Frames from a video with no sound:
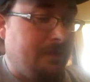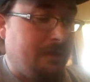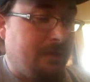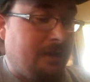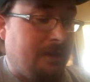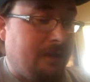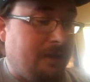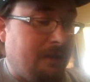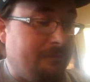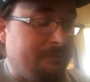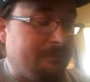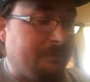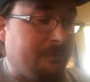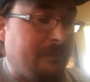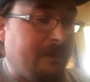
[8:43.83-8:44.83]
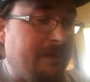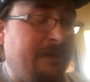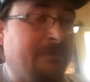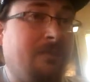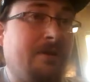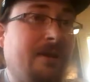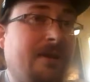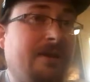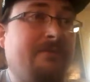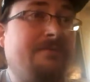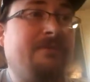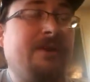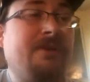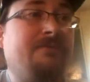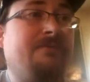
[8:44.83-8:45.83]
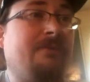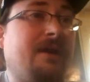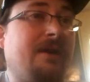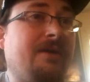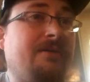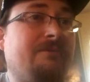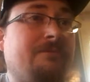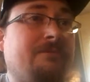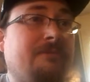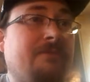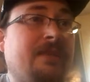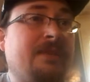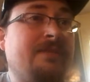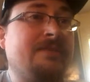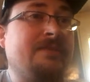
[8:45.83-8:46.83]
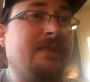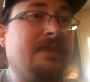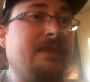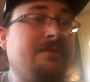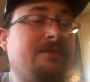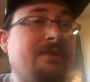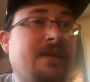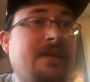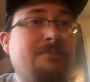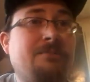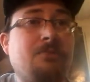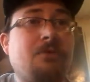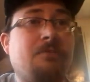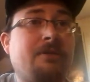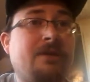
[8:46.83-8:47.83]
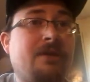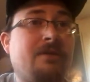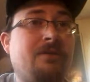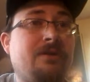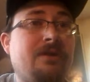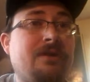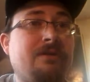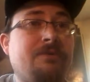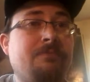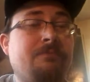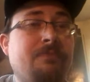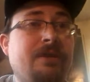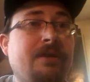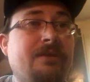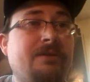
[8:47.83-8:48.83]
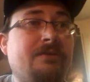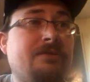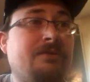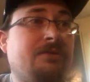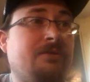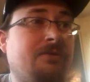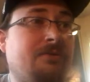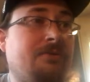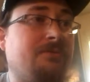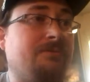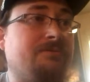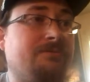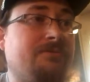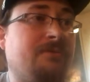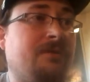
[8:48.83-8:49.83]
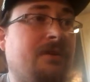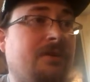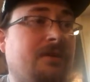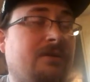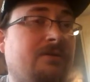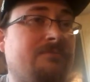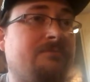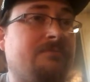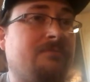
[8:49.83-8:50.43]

And then what I did find is that Abel, apparently being, hoarder